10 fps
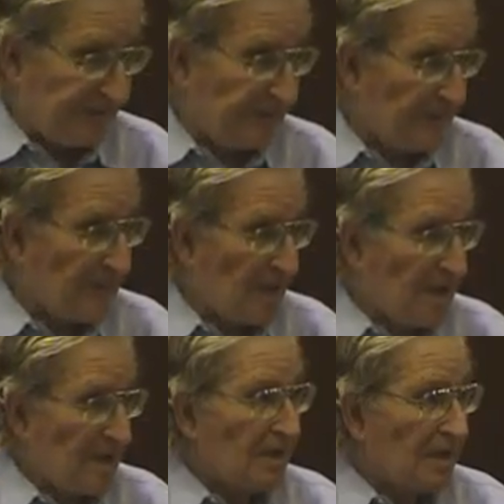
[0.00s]
every
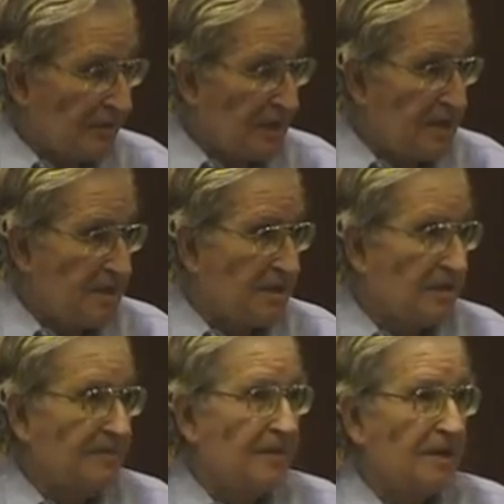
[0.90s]
year
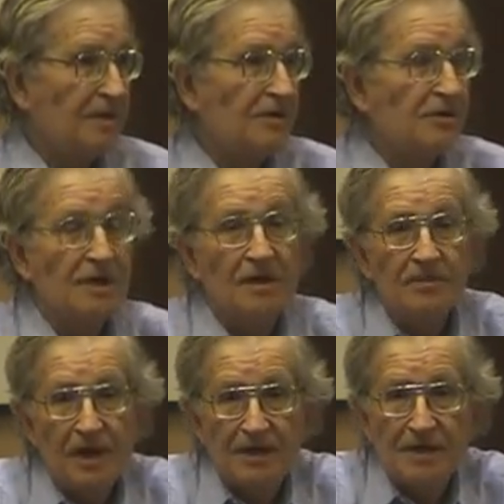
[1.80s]
Associated Press has a
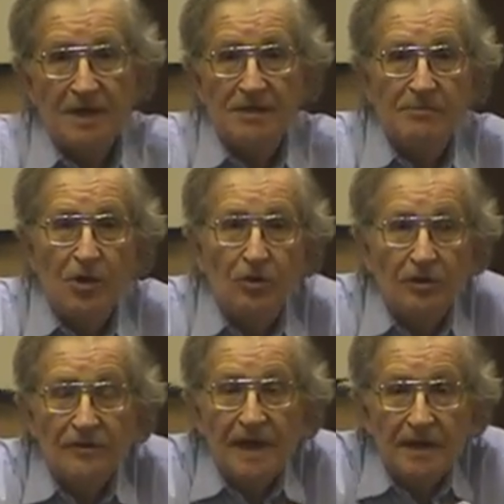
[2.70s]
poll of
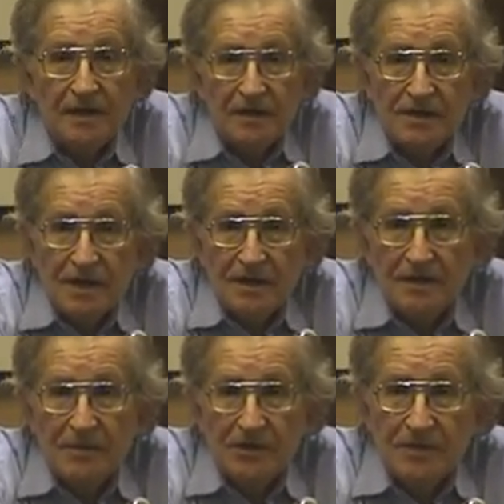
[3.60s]
editors on the most
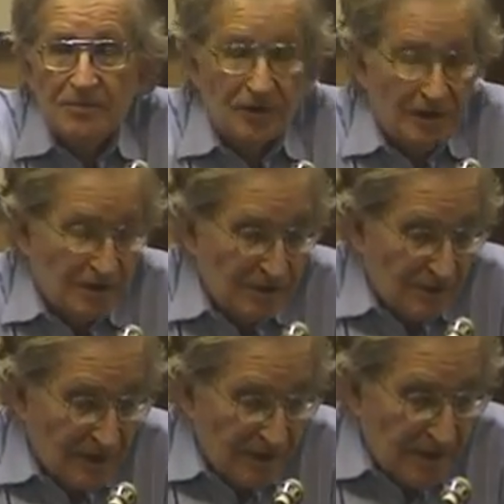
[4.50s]
important story of the
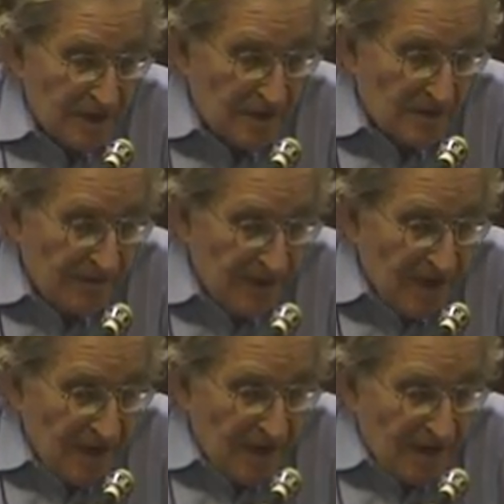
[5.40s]
year. And in
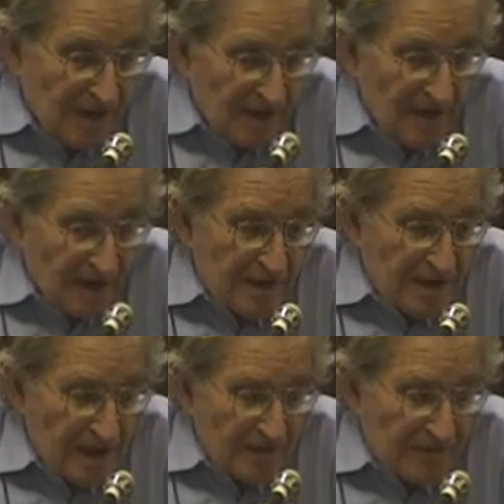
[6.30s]

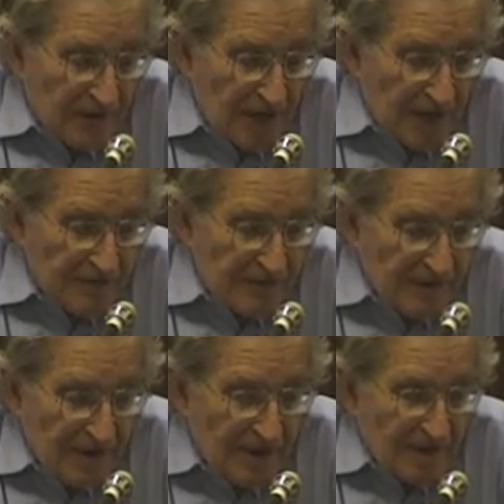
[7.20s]
1985,
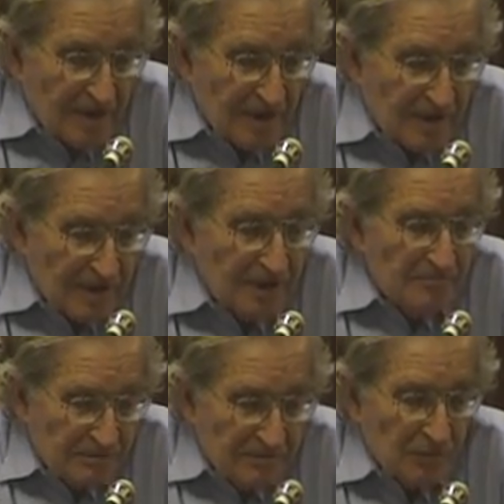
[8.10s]
the
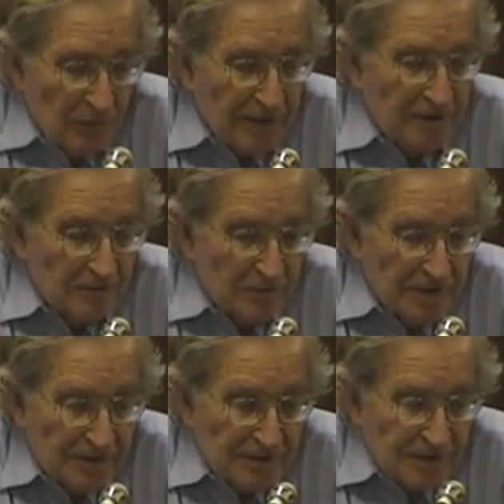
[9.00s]
winner was
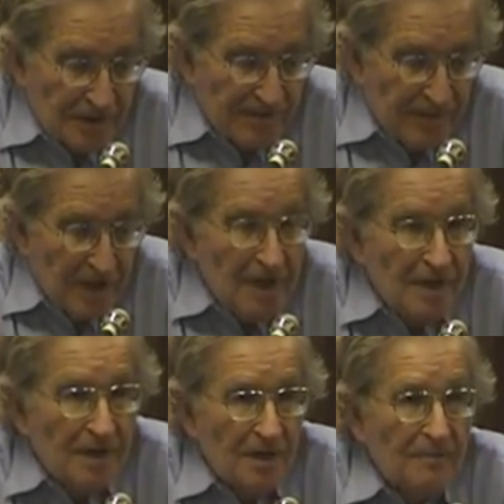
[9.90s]
Middle
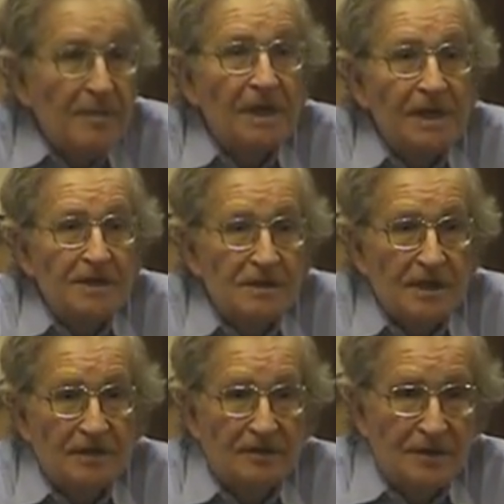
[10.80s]
East terrorism.
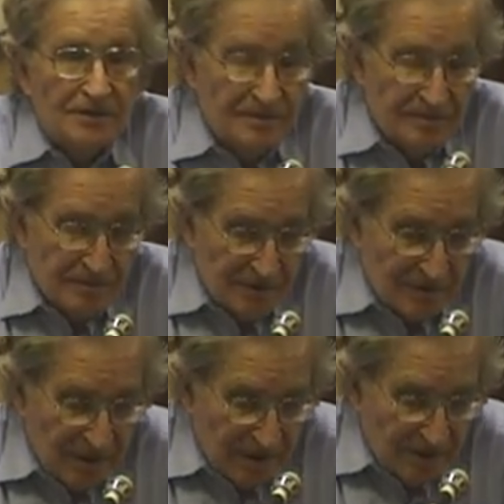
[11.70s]
So they agreed.
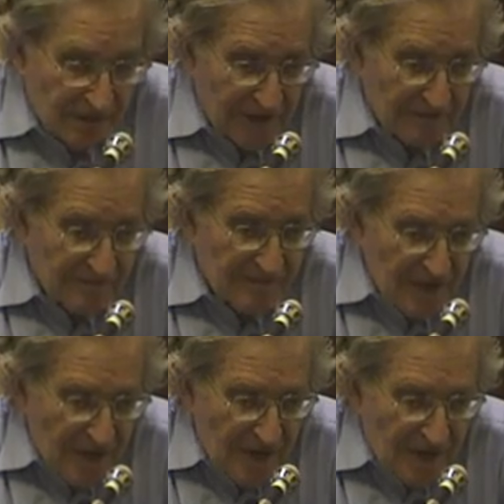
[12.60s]

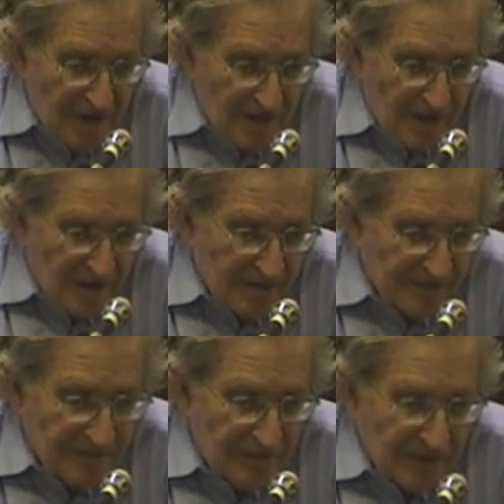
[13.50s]

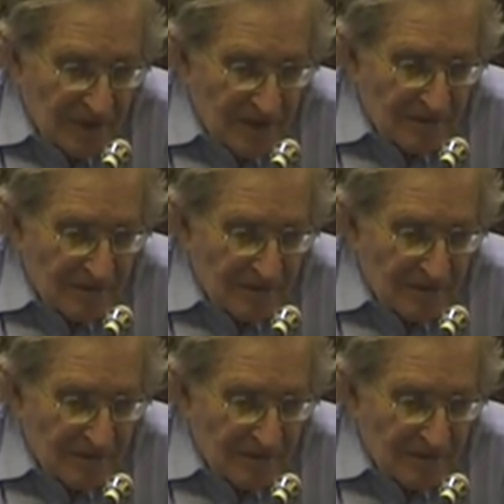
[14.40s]
Right